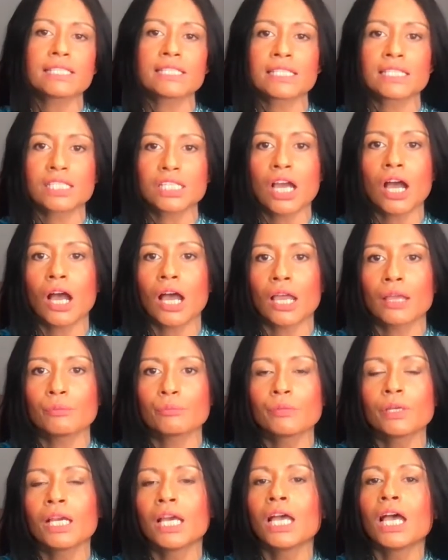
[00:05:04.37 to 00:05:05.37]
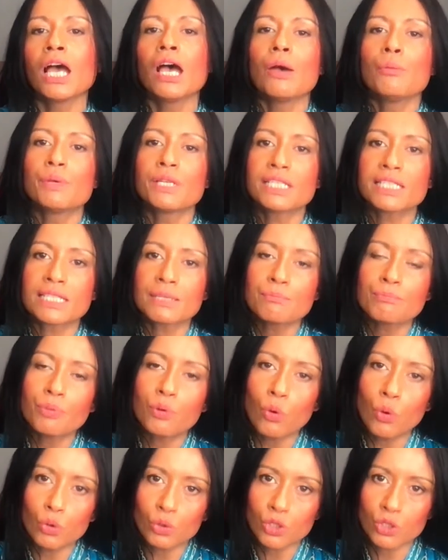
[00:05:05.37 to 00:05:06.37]
time. But it's
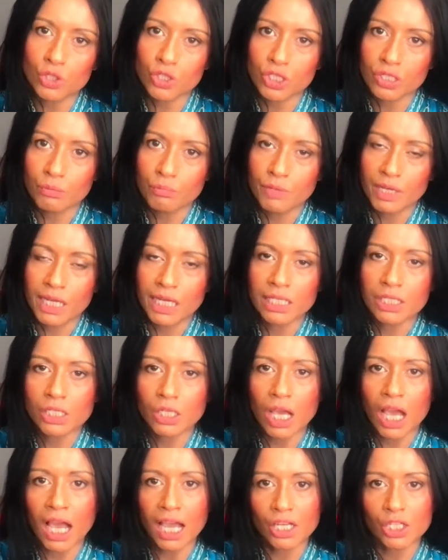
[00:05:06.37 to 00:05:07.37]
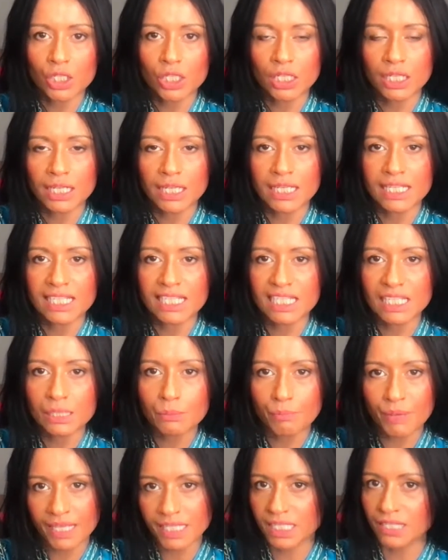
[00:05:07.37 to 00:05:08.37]
important to me to actually
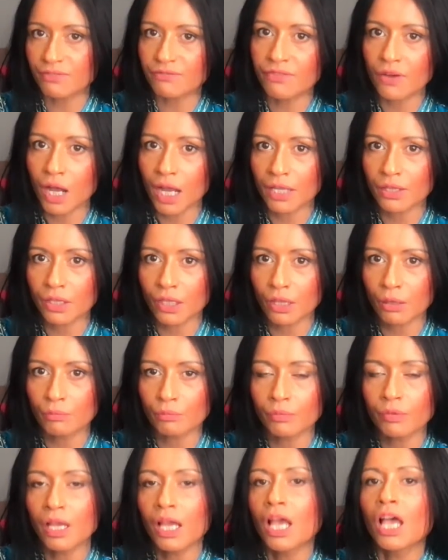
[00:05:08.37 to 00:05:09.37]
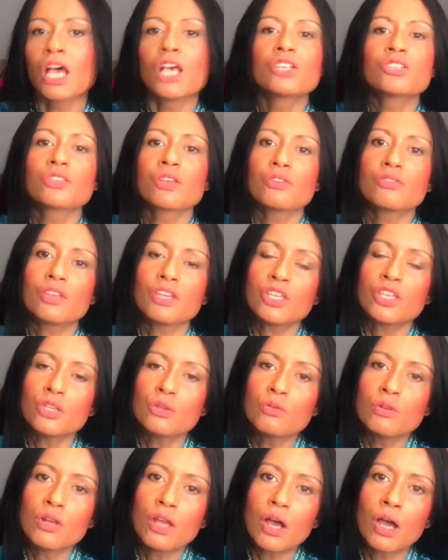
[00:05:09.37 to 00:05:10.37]
specify them so that you
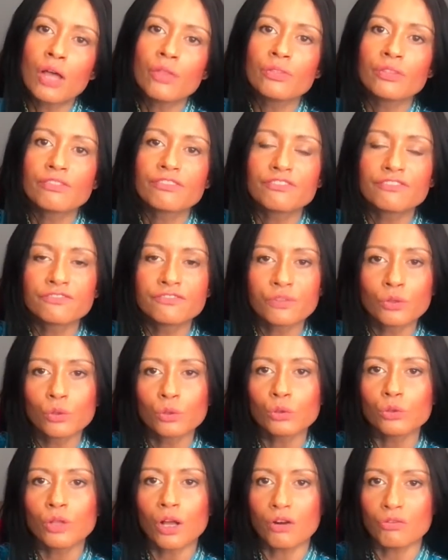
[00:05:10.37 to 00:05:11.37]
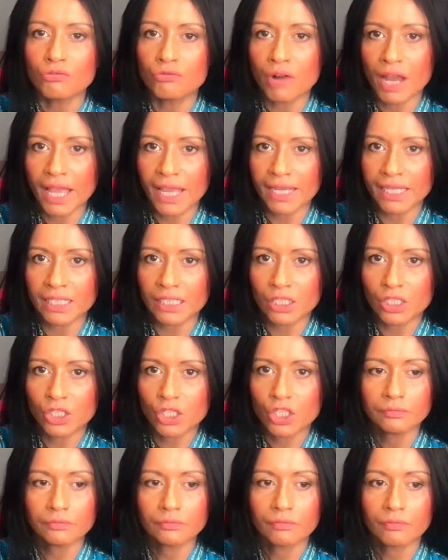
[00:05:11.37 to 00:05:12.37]
learn the full
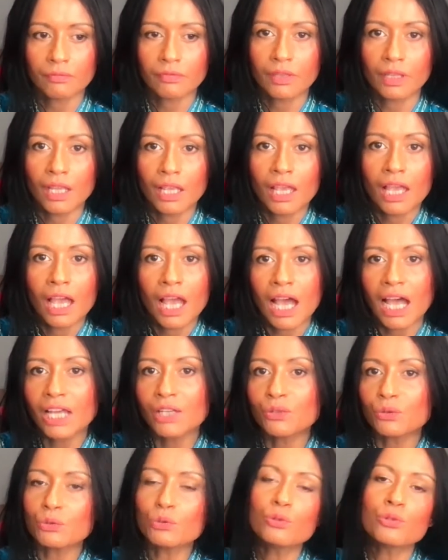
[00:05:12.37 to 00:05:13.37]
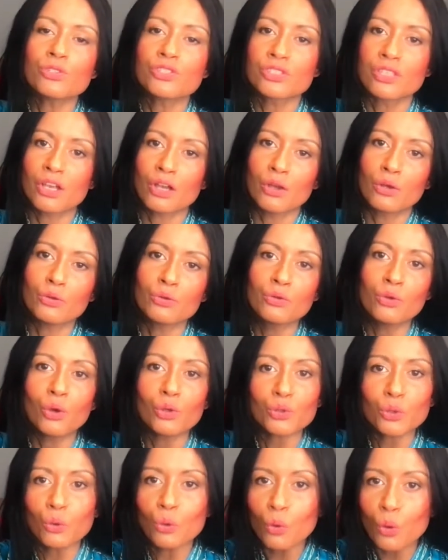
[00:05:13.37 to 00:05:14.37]
range. And also, not
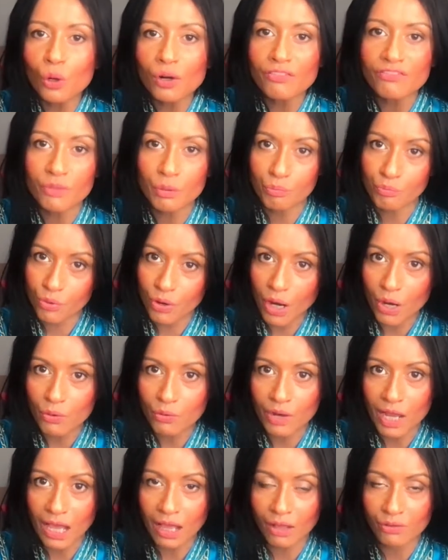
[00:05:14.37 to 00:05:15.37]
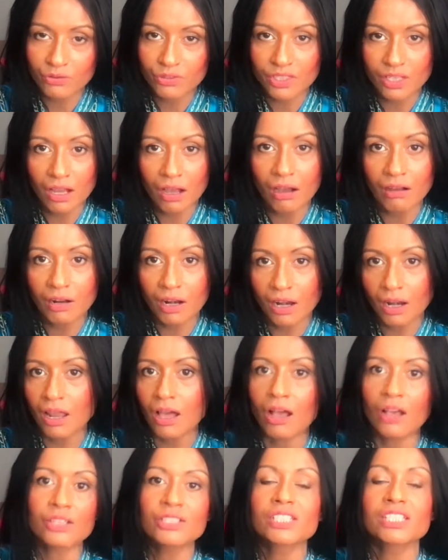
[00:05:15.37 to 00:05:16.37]
all of the pronouns are
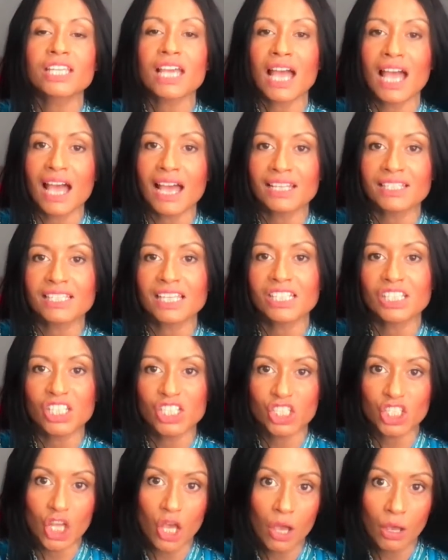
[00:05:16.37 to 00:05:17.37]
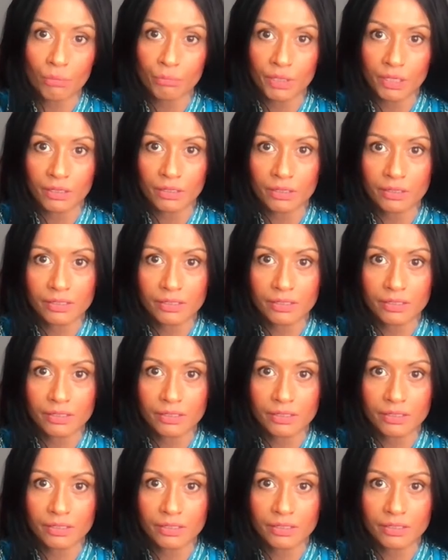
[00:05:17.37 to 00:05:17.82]
classed as determiners.